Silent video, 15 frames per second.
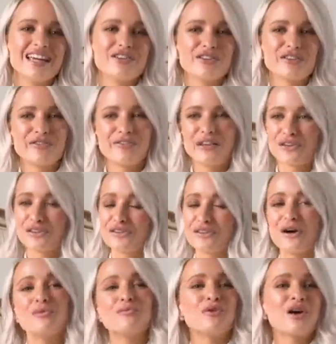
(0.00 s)
It just feels
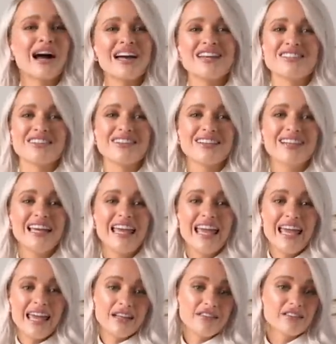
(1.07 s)
so bridal.
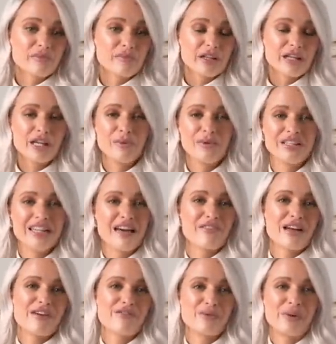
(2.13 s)
It's something you will
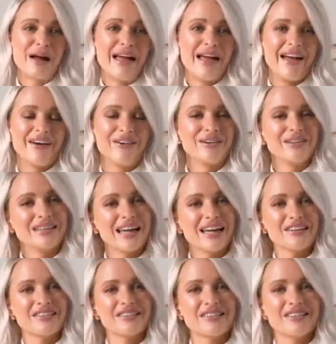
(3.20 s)
never ever wear
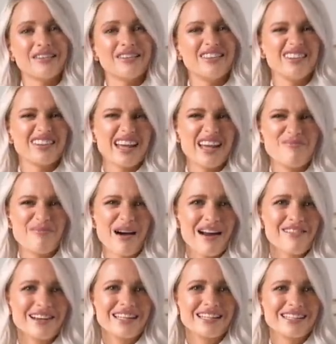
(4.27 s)
unless you're getting
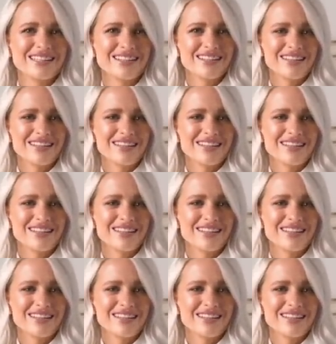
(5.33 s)
married.